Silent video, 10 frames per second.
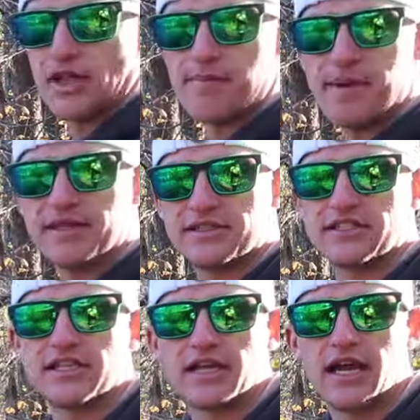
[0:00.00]
that bait's
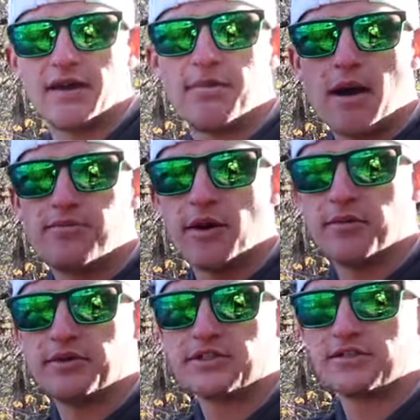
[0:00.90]
just gonna kind of pop
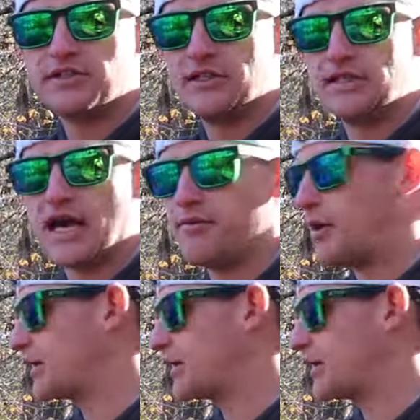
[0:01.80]
up and just dive